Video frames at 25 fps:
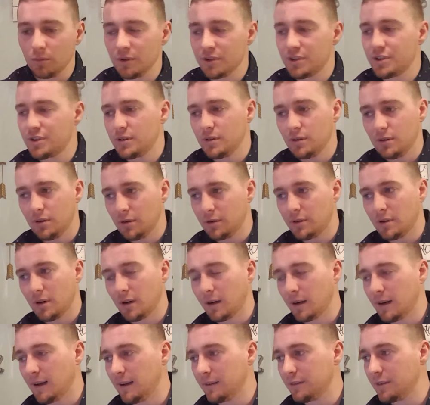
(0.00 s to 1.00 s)
which you're
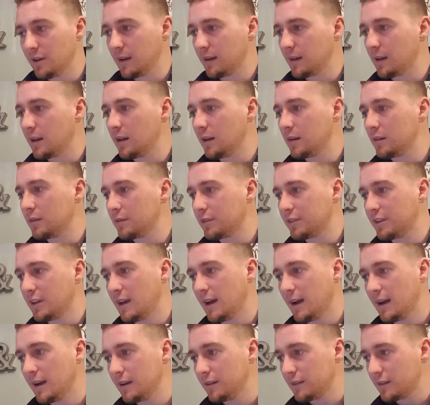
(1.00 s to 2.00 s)
talking high-tech then,
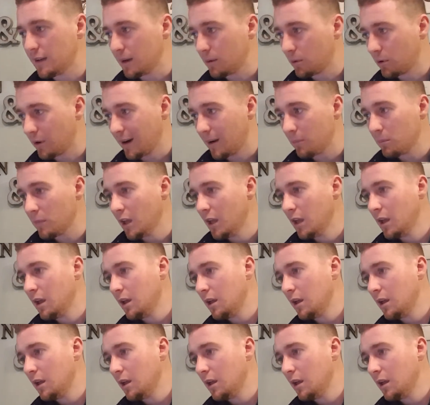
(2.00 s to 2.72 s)
CIA type crap.